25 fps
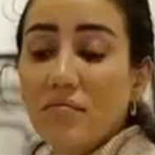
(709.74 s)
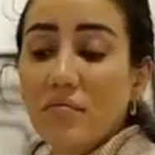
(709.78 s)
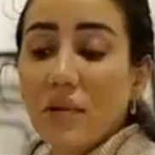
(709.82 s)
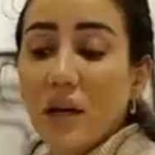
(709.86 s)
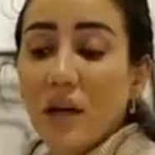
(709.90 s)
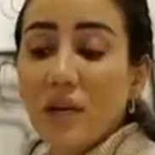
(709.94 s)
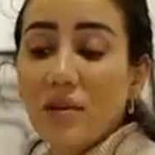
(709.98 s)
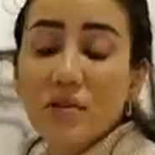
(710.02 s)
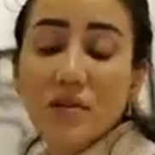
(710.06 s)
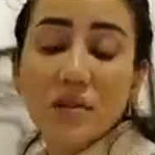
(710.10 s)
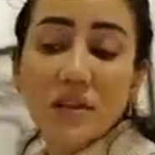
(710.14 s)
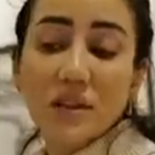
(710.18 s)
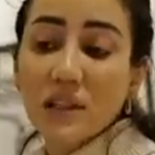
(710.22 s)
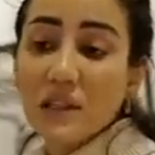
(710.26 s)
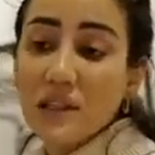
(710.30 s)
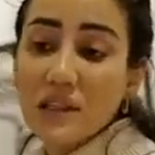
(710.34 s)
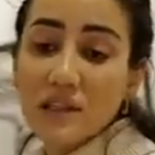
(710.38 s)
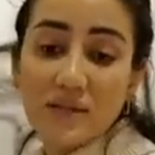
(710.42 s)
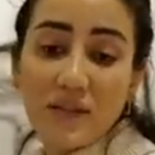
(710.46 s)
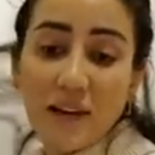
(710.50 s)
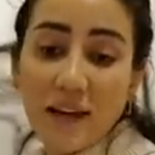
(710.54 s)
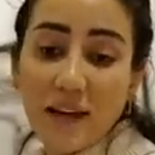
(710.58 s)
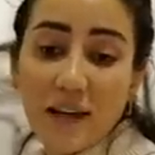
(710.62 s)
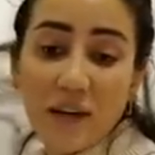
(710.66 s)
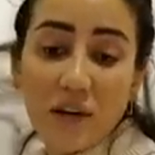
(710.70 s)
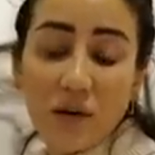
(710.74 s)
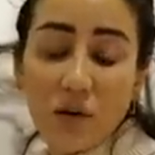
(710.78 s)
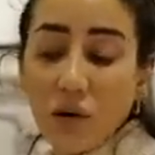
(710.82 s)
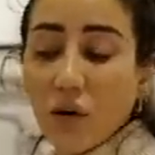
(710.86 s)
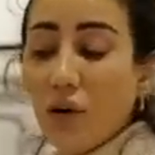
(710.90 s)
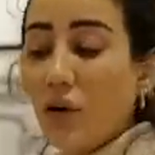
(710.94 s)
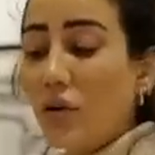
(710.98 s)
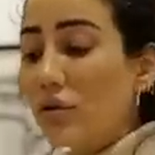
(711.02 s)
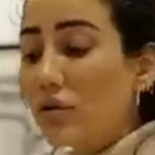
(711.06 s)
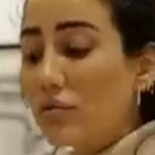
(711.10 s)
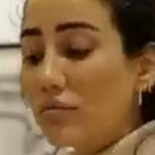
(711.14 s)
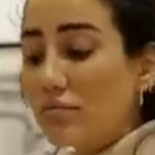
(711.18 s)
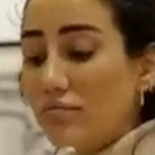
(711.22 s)
I don't think it's fun at
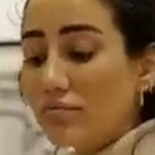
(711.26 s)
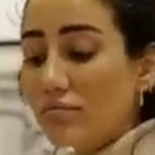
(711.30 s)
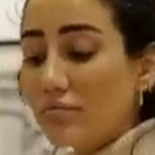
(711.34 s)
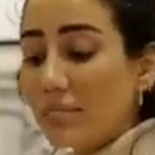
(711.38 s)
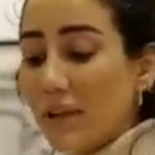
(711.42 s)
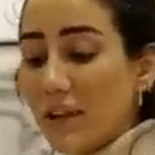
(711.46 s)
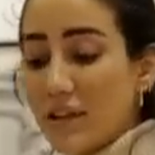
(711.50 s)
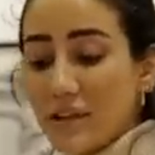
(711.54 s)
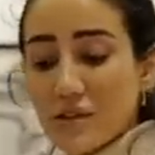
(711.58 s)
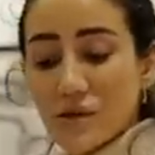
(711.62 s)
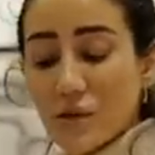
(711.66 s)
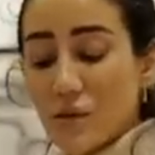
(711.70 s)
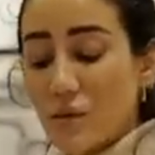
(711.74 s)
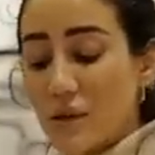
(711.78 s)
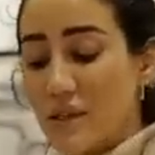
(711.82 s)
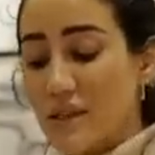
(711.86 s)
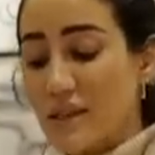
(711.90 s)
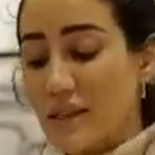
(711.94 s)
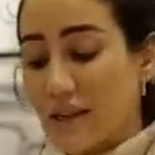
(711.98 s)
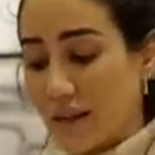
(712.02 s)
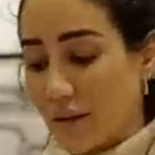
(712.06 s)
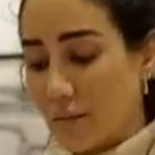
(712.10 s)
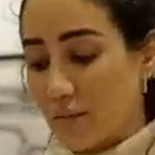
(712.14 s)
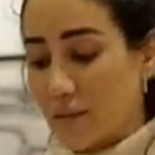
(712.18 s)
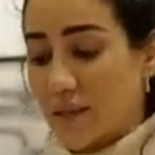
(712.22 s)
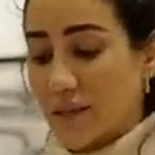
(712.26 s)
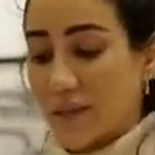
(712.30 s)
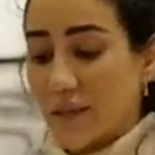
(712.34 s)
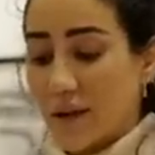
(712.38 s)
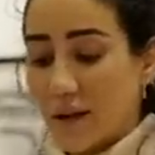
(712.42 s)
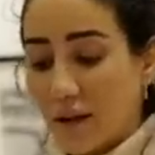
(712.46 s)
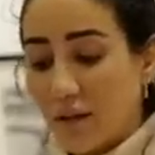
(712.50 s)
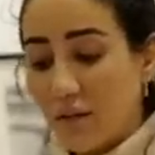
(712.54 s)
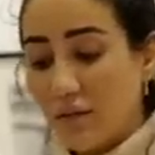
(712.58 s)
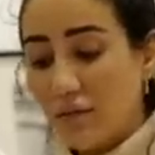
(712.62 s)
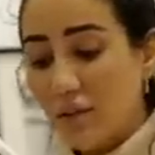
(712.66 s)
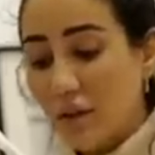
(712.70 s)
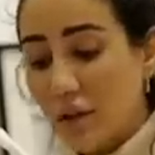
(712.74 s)
all and it's always the same
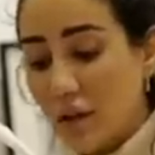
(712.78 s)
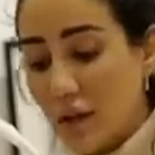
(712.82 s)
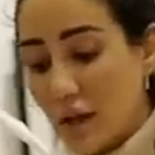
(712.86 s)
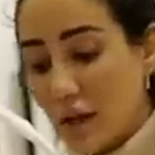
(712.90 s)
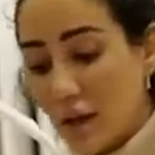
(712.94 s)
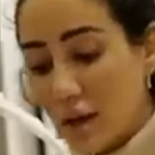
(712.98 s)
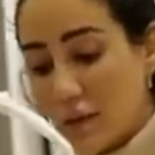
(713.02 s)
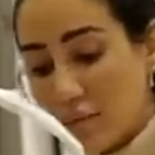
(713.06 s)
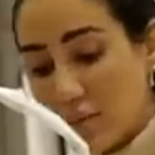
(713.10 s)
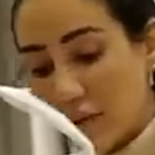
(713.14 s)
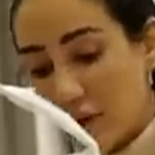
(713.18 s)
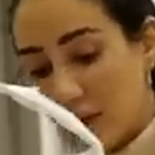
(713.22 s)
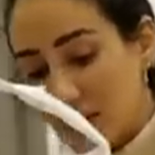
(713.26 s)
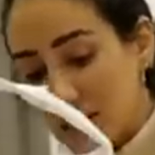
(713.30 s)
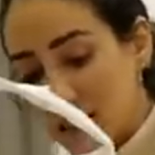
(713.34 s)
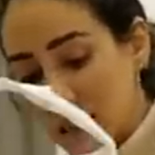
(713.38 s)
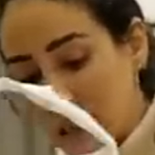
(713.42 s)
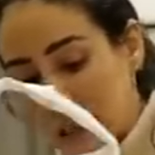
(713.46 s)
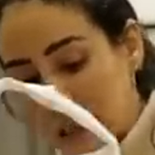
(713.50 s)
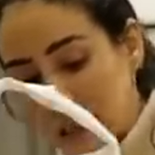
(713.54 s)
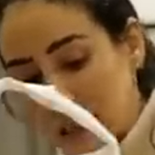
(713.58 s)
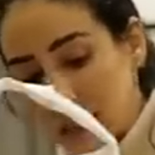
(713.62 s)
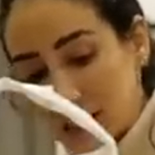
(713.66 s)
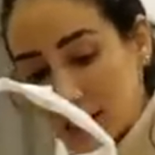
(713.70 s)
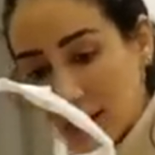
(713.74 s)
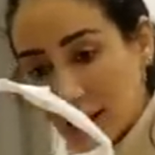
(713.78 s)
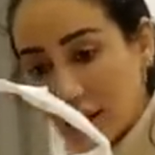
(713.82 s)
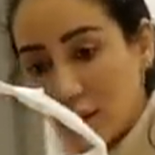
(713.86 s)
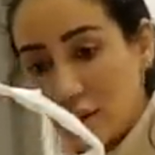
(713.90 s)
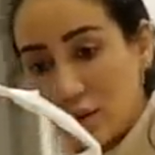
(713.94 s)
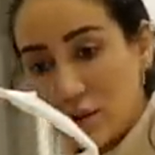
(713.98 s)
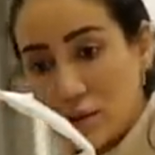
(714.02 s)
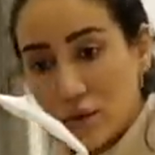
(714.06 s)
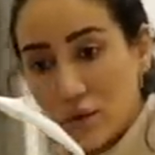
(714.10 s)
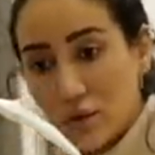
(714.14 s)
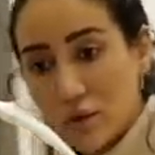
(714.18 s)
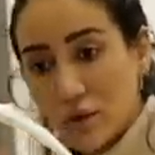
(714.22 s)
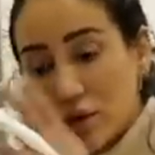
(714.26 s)
stuff but I still
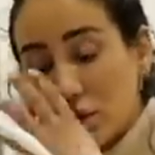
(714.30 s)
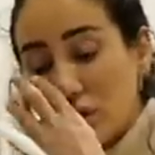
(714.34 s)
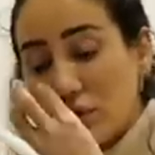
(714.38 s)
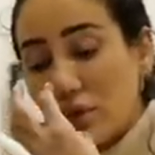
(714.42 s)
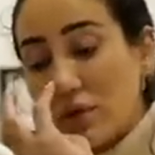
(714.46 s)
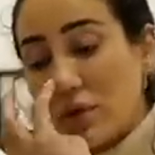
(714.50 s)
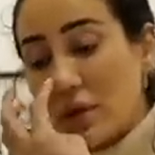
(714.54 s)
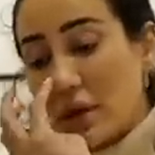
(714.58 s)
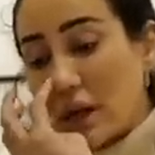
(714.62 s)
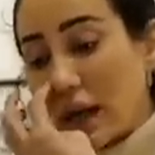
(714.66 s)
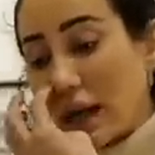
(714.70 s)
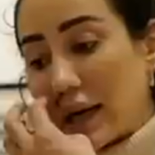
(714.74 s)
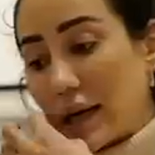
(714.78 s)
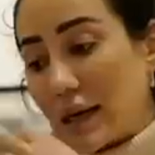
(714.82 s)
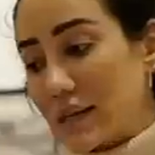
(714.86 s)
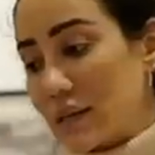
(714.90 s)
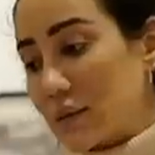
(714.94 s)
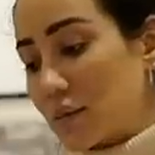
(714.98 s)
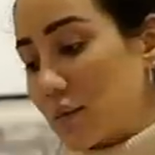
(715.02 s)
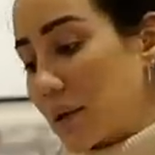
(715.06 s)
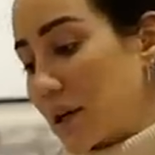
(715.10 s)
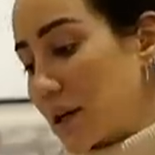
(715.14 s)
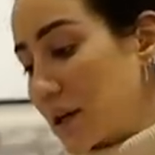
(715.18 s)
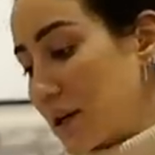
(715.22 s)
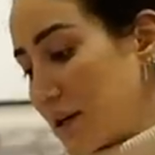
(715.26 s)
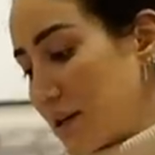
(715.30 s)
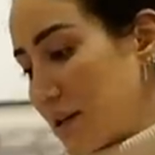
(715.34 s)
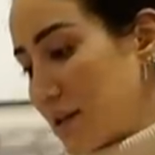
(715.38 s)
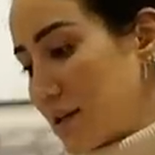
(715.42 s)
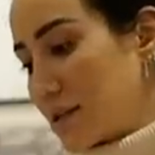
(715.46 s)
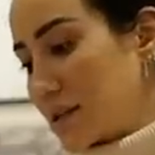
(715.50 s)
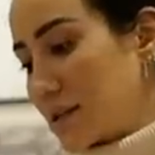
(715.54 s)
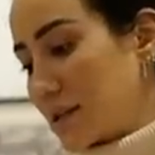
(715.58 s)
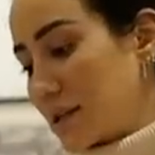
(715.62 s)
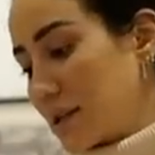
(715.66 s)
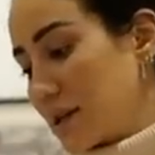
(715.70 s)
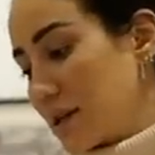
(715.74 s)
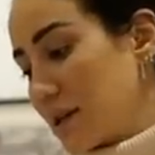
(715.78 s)
decided to show you guys
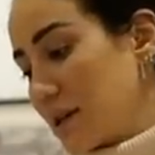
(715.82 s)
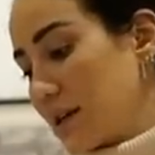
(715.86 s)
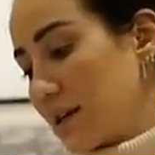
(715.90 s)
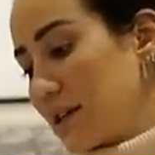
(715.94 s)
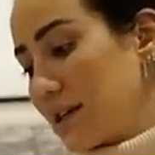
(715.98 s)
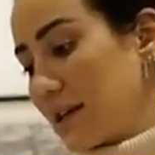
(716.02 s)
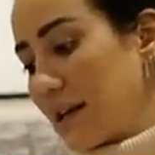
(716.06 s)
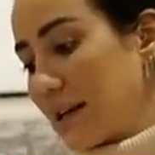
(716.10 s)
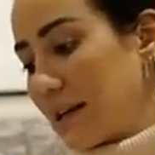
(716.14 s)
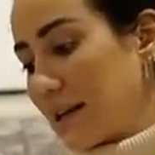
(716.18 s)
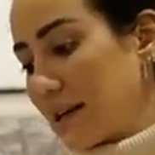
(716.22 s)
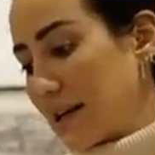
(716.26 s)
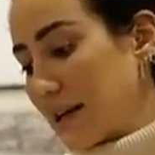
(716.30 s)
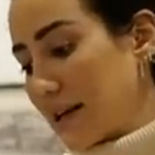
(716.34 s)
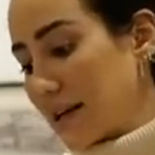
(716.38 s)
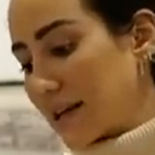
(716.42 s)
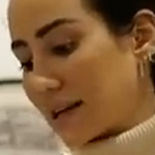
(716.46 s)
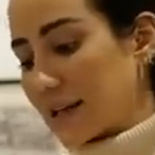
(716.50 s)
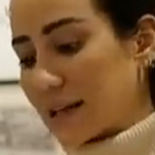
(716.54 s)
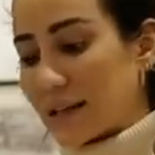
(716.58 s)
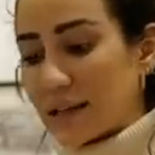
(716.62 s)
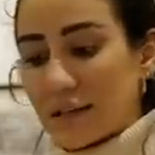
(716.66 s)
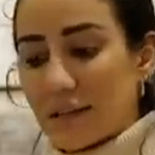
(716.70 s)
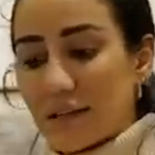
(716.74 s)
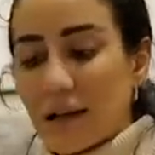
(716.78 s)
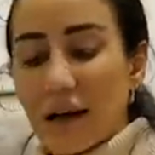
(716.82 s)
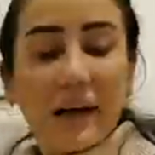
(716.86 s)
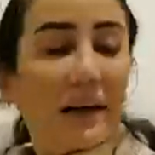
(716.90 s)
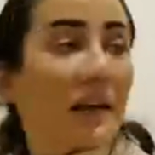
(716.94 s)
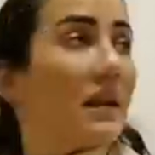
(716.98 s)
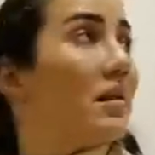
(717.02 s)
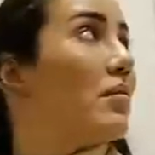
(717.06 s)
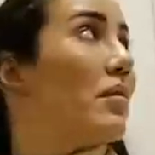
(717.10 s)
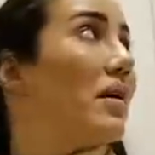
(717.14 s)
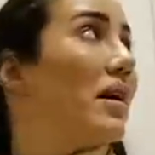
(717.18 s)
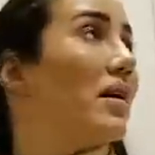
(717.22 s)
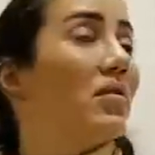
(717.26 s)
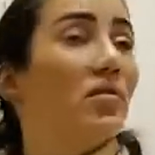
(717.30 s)
because then I can
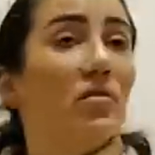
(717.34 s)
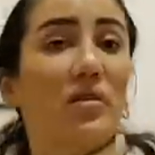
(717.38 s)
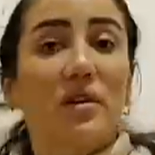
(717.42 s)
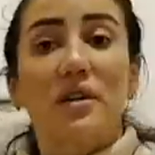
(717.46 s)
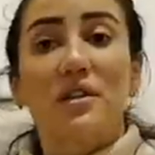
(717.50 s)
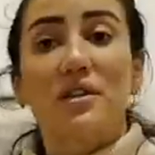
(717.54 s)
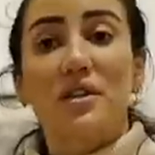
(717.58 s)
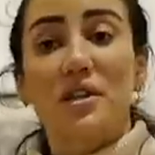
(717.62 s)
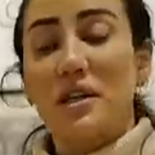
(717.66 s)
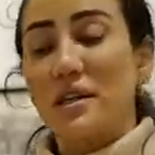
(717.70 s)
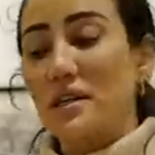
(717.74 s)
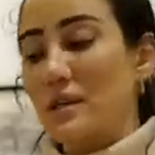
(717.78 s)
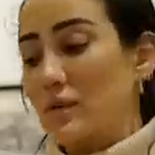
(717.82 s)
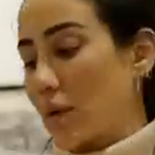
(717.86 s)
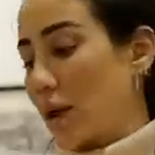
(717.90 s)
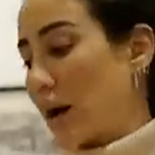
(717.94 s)
tidy my fridge as